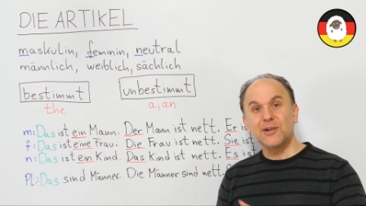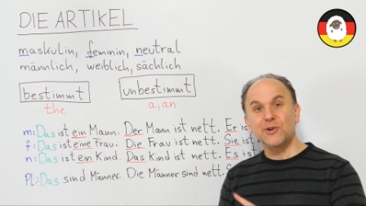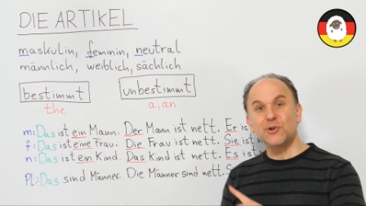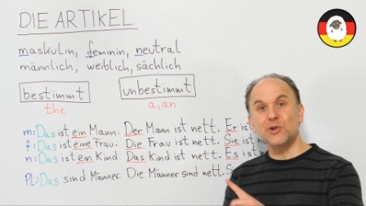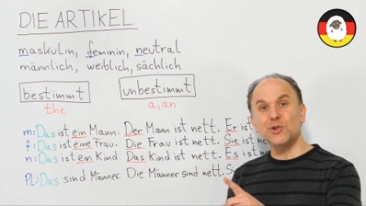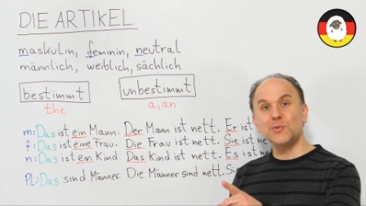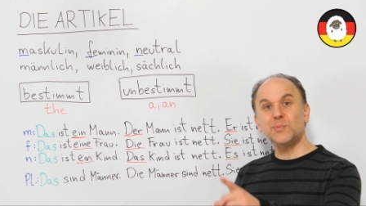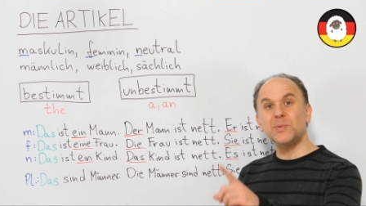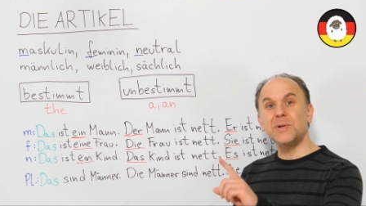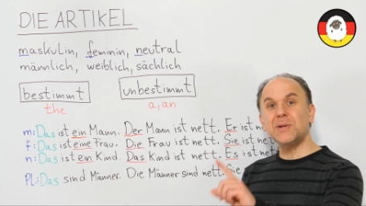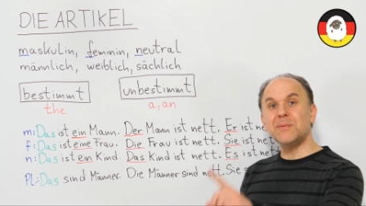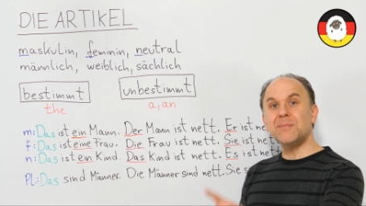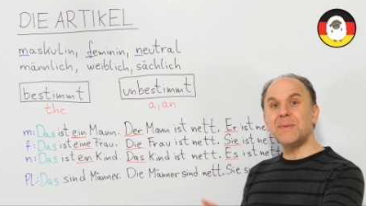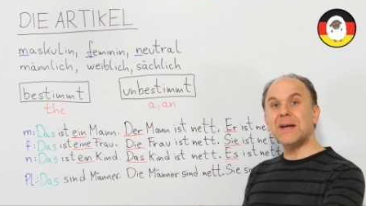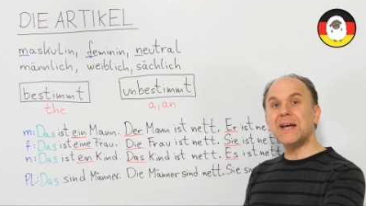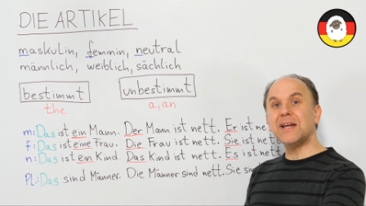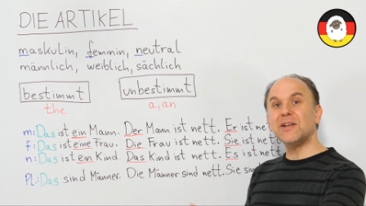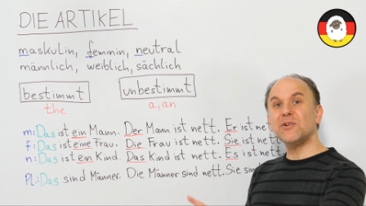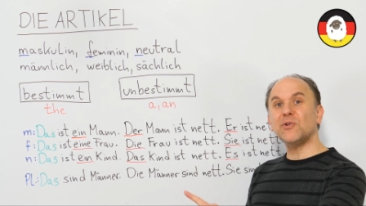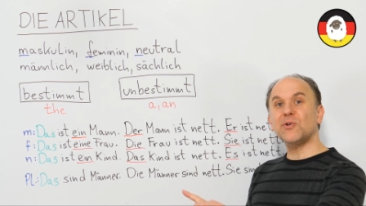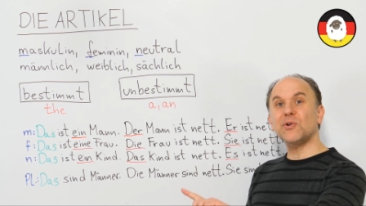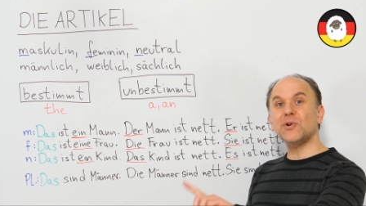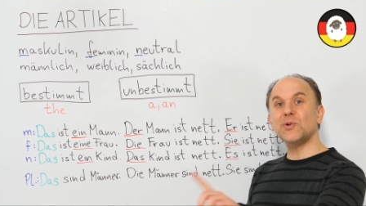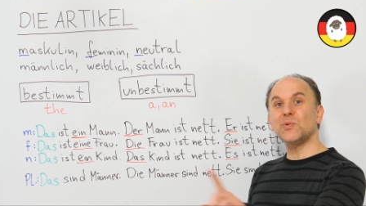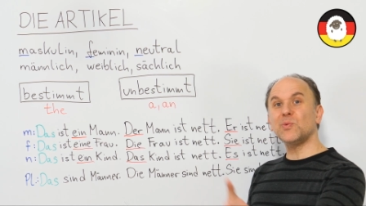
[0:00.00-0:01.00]
could be a
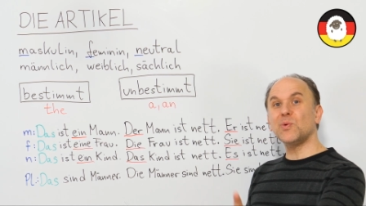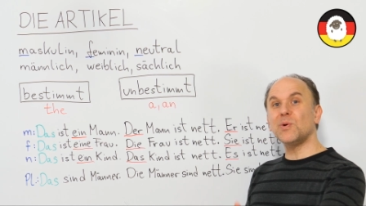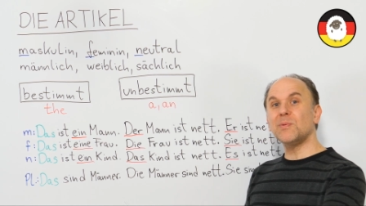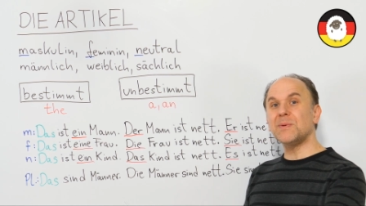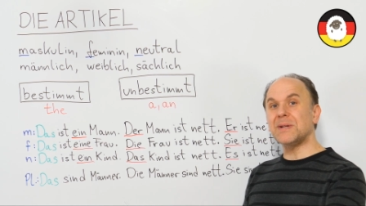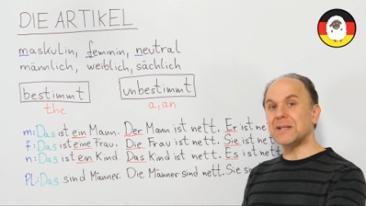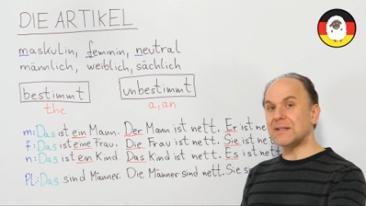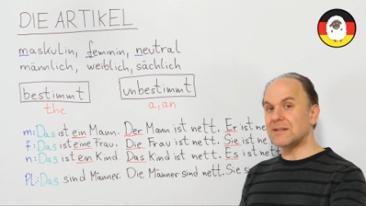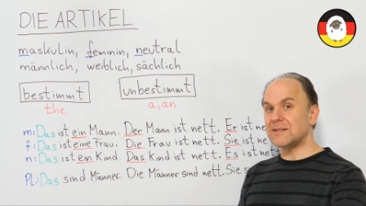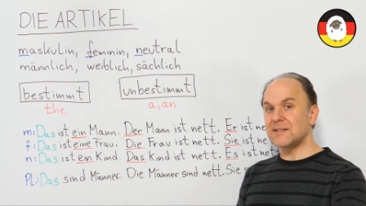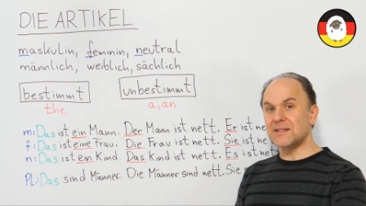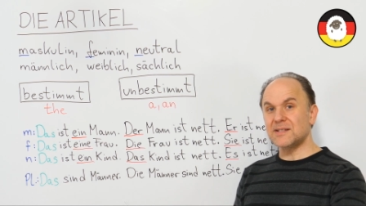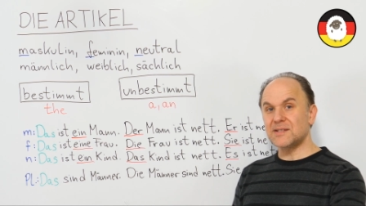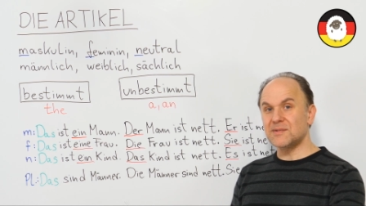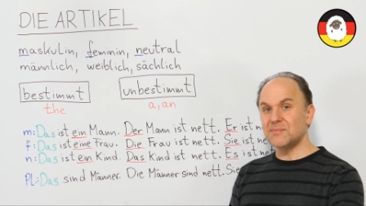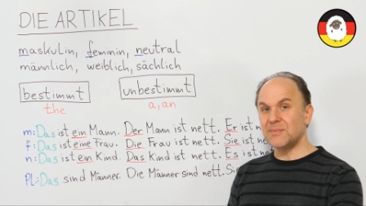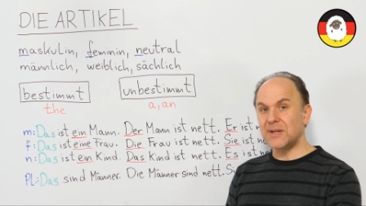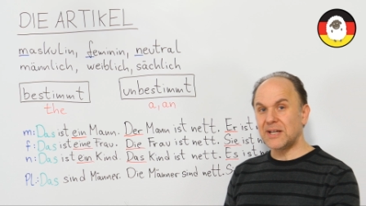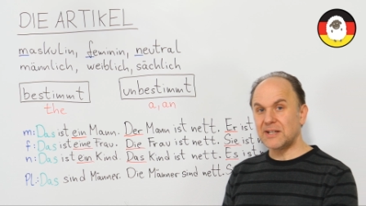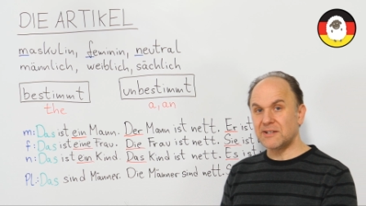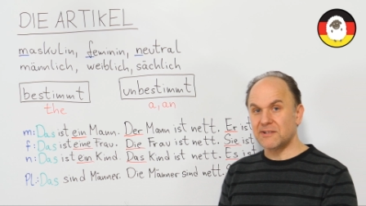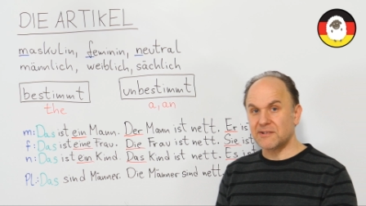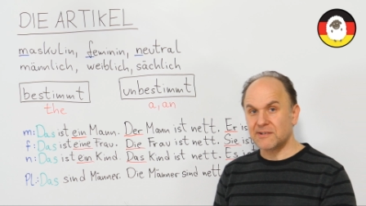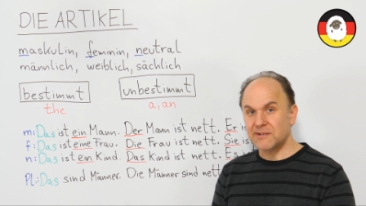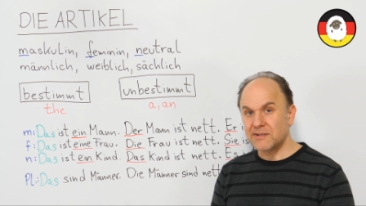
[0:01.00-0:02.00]
man or a woman, it doesn't
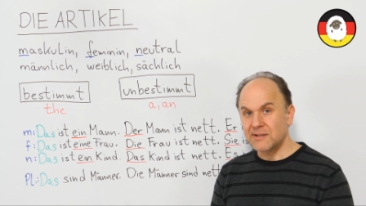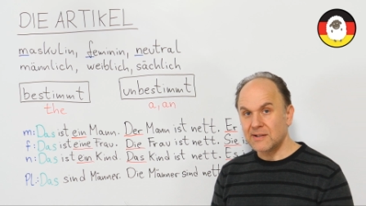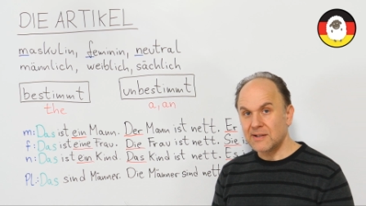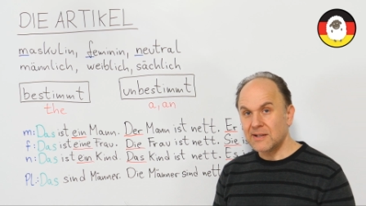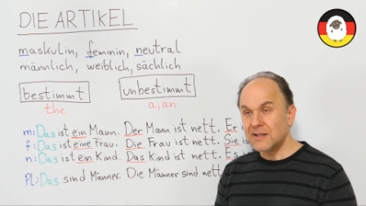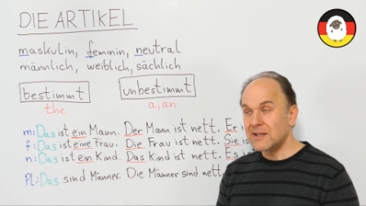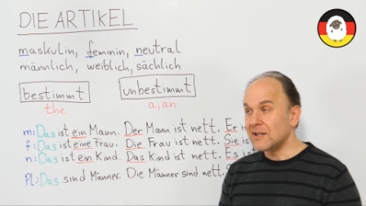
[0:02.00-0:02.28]
matter.